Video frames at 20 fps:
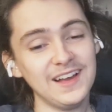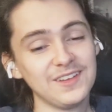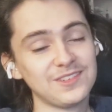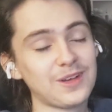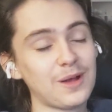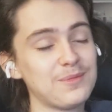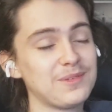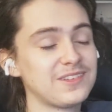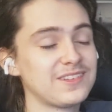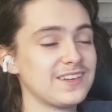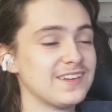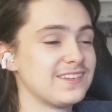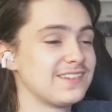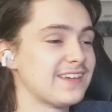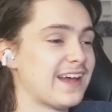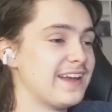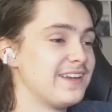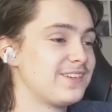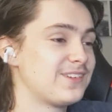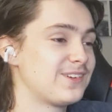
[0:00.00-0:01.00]
So I'm just gonna
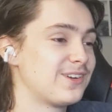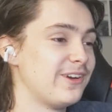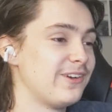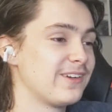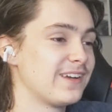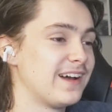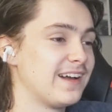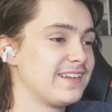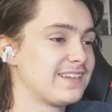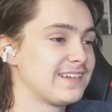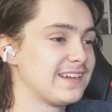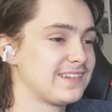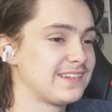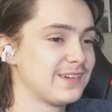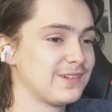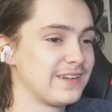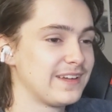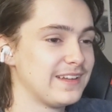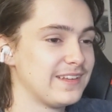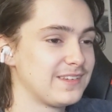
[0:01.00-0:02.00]
say it's true, guys. Let's
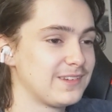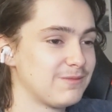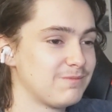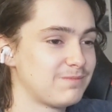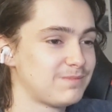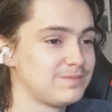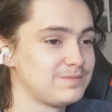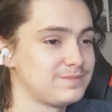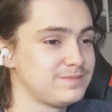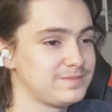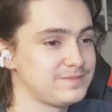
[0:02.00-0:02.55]
see what it is.